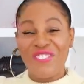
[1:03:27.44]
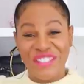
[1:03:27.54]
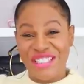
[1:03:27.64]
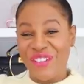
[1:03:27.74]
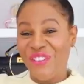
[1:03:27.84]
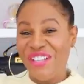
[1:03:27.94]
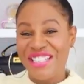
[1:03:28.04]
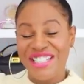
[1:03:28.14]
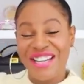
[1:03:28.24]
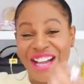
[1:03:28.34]
For some
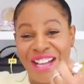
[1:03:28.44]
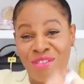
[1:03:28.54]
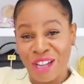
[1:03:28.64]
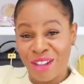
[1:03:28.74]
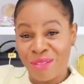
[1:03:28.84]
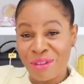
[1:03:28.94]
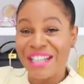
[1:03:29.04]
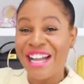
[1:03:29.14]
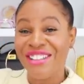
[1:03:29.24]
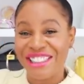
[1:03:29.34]
reason, I, I
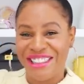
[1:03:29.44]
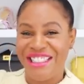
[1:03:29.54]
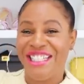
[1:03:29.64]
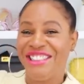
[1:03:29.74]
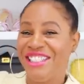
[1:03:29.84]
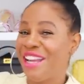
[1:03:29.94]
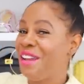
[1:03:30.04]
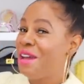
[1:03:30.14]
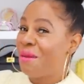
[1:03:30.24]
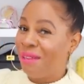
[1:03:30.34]
pronounced this
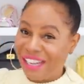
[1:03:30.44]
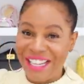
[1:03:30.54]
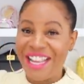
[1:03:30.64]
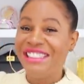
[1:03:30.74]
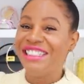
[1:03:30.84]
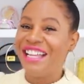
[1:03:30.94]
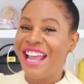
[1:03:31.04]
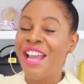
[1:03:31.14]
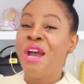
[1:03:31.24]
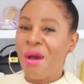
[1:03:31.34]
yesterday, but I can't
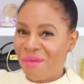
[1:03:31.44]
today.